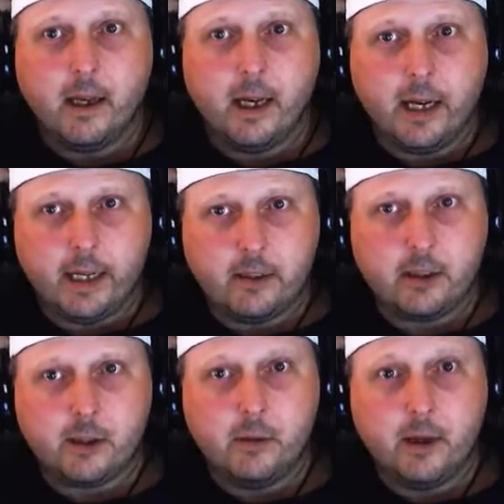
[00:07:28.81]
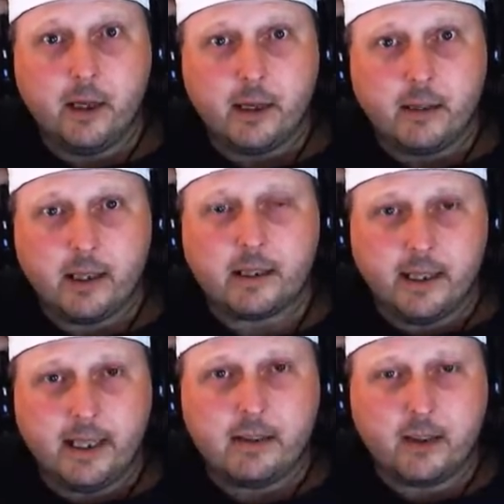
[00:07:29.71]
into this
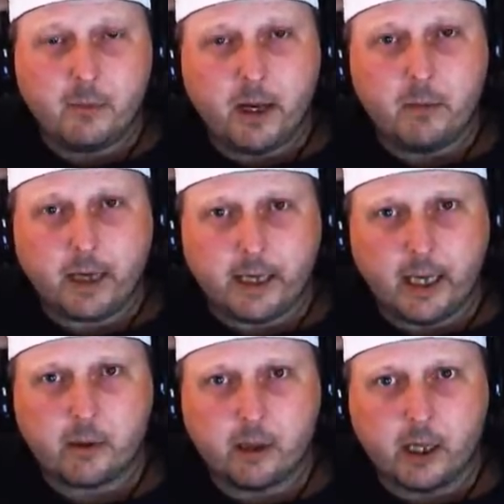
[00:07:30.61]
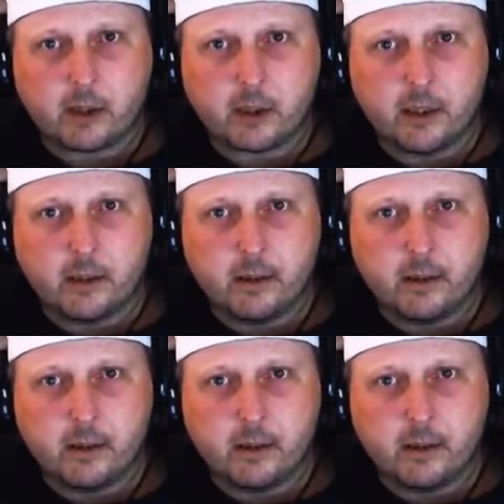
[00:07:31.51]
needs to be in my game collection.